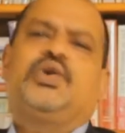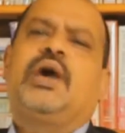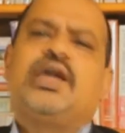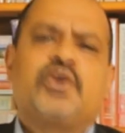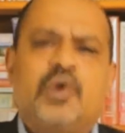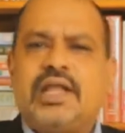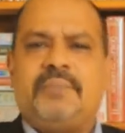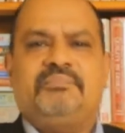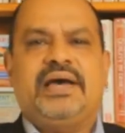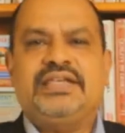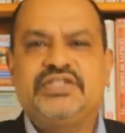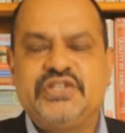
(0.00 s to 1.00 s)
so I roll
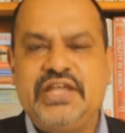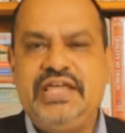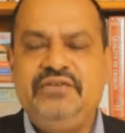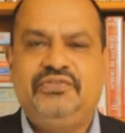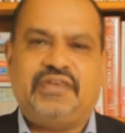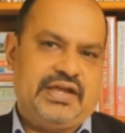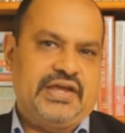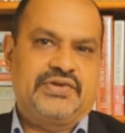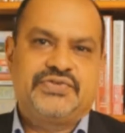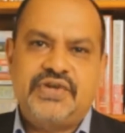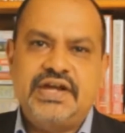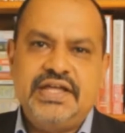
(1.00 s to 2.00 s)
up my sleeves, I
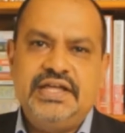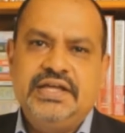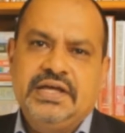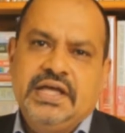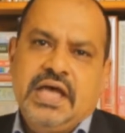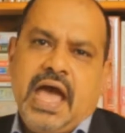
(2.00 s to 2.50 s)
get ready,